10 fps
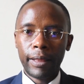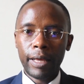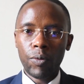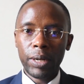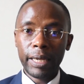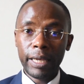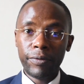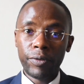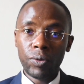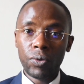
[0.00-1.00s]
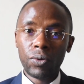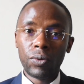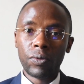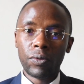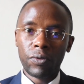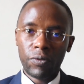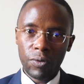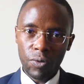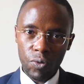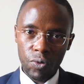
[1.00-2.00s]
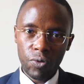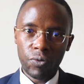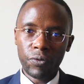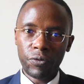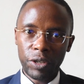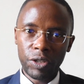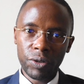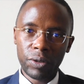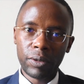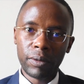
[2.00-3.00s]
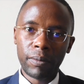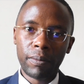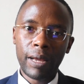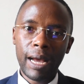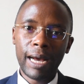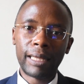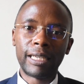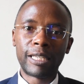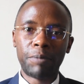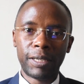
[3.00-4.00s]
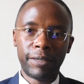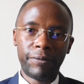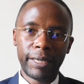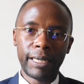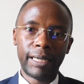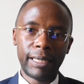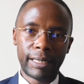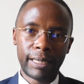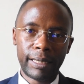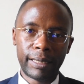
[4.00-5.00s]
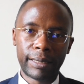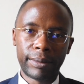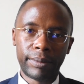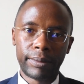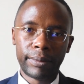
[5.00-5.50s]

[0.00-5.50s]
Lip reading: they will give you good vision at a specific distance.